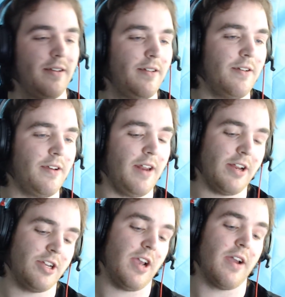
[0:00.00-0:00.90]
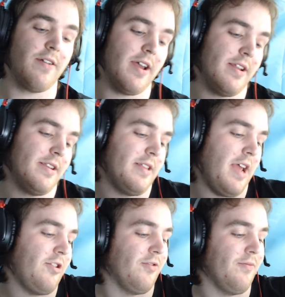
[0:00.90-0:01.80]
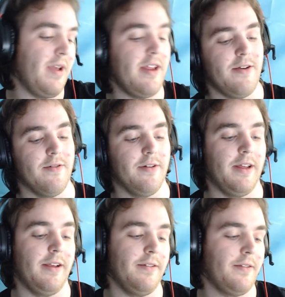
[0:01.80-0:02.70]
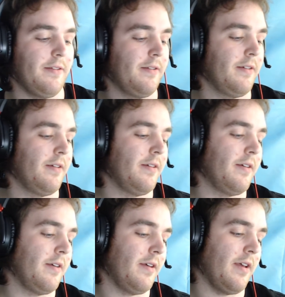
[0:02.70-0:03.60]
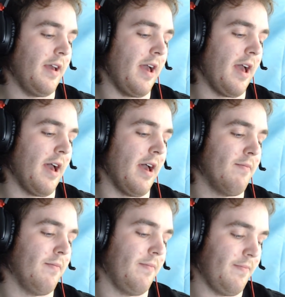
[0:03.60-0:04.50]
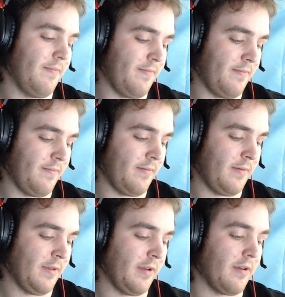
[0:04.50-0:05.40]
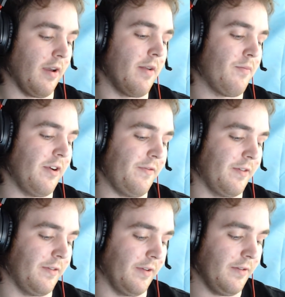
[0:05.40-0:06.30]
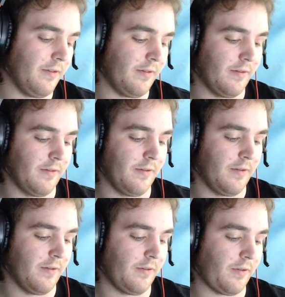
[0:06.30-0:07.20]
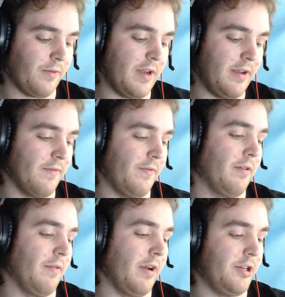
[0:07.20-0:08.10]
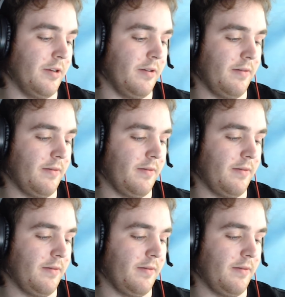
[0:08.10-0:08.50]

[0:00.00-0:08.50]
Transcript: You can actually go into the actual menu on these, go to Preferences, Screen Configuration,